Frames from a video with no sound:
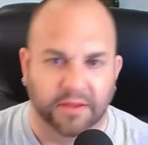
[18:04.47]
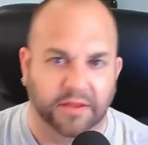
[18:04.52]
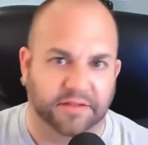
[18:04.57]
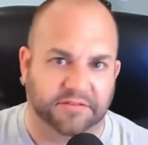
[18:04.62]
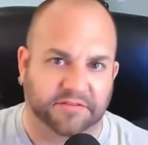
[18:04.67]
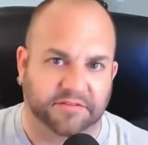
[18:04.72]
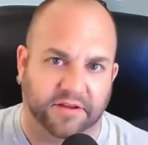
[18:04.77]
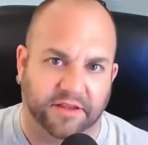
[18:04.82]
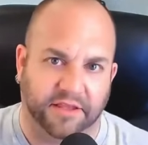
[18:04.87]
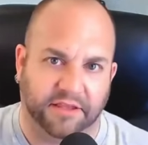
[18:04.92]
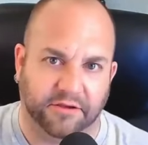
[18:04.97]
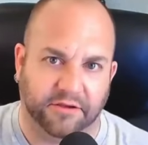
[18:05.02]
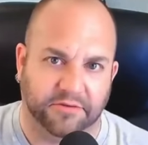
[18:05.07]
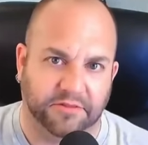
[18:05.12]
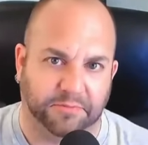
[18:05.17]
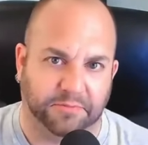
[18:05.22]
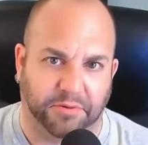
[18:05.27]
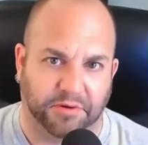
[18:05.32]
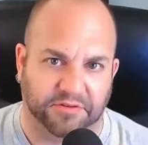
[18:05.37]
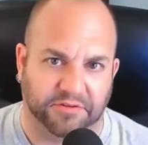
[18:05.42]
It's going to hear
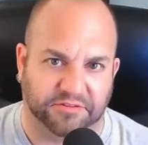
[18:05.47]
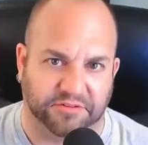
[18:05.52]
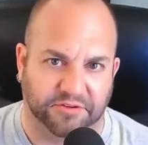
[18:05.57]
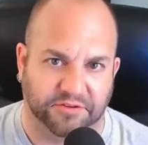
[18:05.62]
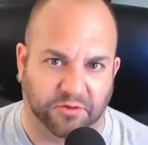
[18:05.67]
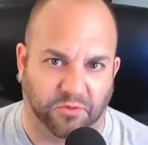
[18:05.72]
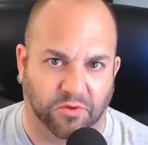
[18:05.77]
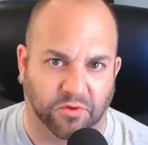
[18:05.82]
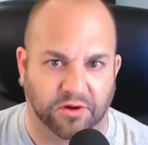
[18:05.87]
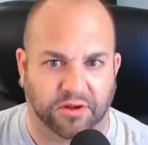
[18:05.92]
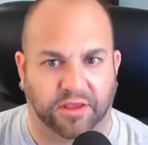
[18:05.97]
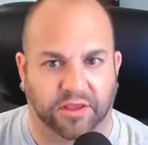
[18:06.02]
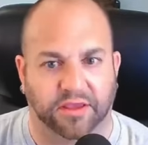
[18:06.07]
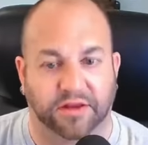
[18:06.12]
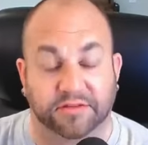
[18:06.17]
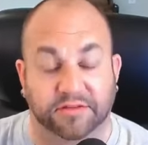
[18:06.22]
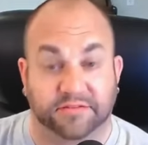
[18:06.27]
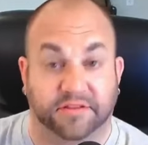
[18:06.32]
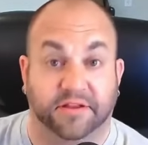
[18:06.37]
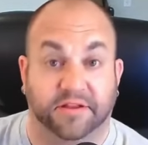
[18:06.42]
the person you're working,
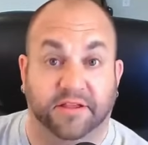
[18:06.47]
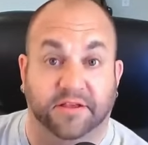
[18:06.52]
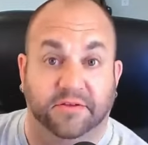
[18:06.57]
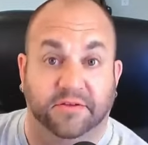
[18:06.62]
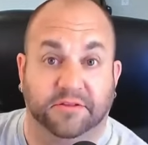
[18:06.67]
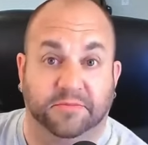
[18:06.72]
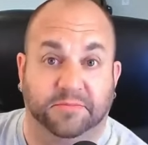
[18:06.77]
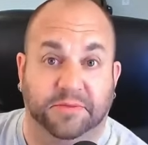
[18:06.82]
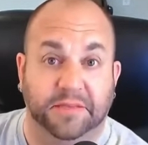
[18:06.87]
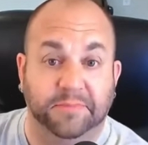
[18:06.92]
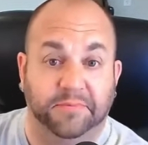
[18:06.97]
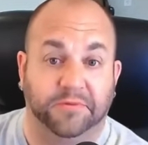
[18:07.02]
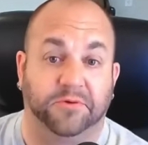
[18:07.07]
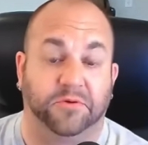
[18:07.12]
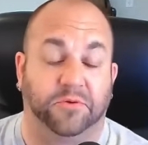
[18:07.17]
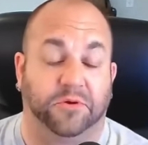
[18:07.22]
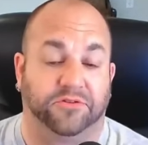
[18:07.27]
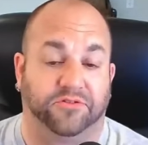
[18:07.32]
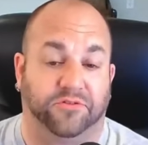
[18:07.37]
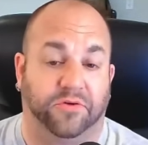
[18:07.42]
and it's going to hear the people
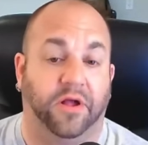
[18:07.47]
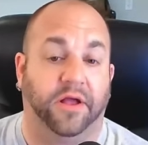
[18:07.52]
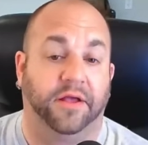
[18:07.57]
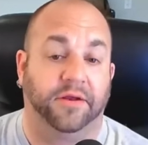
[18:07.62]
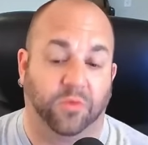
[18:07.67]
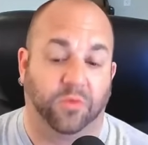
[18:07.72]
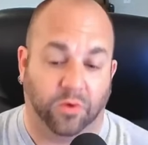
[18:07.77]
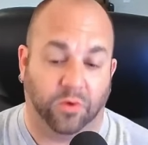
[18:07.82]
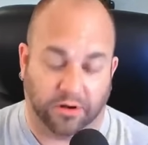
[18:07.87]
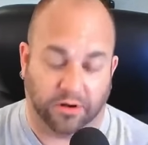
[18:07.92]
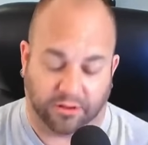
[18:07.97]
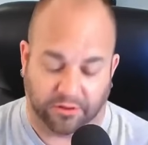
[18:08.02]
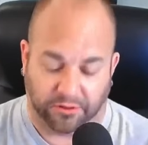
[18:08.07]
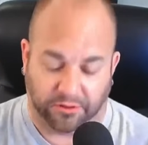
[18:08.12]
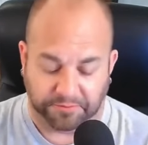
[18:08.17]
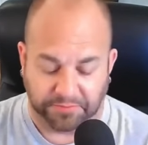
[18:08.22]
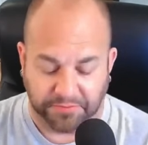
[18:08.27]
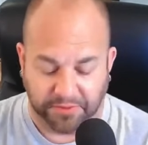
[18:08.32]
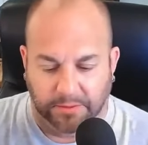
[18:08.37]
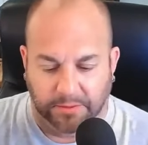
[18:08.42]
who are trying to work you.